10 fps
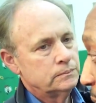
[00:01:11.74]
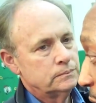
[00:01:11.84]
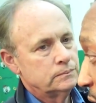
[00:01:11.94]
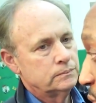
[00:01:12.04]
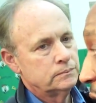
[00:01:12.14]

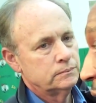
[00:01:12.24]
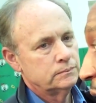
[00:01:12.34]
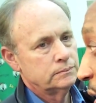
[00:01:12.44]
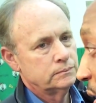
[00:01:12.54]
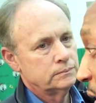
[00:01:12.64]

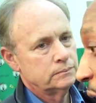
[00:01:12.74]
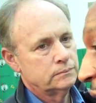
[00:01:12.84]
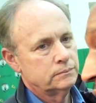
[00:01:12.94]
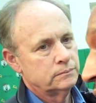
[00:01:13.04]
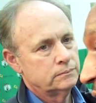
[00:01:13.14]

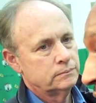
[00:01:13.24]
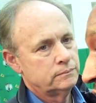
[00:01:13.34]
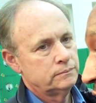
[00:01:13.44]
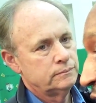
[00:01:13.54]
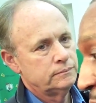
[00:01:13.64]

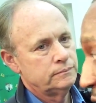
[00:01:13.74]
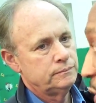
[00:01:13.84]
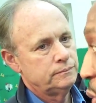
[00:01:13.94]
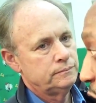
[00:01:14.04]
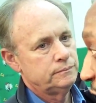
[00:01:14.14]

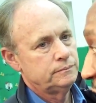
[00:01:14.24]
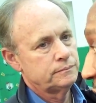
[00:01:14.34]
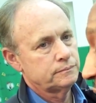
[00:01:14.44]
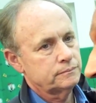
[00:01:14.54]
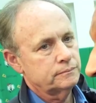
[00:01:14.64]

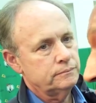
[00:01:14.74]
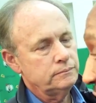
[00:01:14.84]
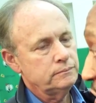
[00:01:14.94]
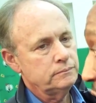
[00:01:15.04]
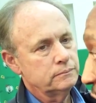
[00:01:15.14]

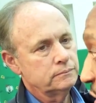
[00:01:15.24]
The person shown says nothing.